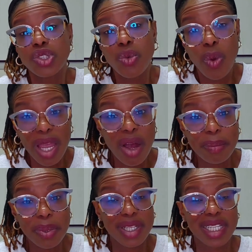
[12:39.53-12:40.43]
wake
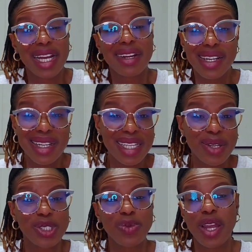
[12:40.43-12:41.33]
up
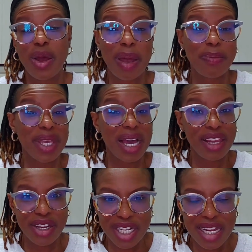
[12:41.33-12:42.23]
early, to wake up and be
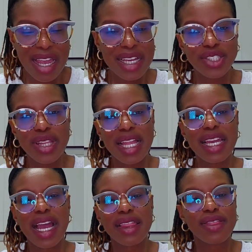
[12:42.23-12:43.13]
alert so that
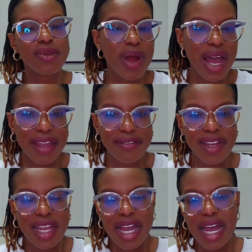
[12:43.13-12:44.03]
they can thrive
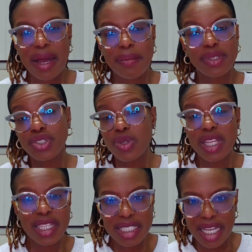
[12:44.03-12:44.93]

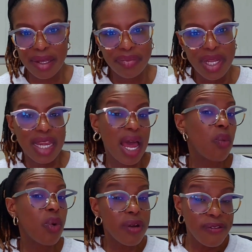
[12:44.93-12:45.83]
during the day.
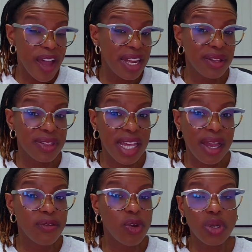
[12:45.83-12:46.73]
Now, one final
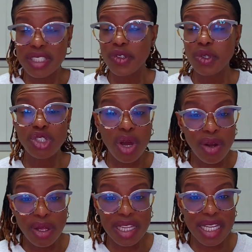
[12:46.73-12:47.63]
thing, of course, if you've
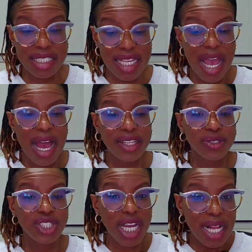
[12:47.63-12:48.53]
done all this and
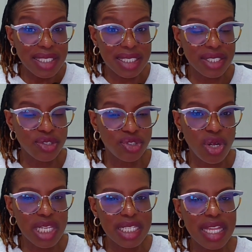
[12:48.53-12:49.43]
your child is still
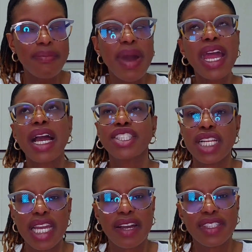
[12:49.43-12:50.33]
struggling, they might
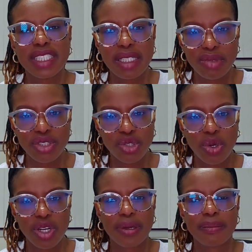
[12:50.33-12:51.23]
actually have a sleep
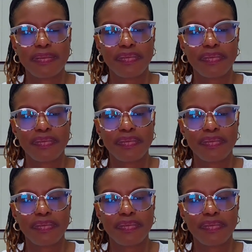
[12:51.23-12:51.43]
disorder.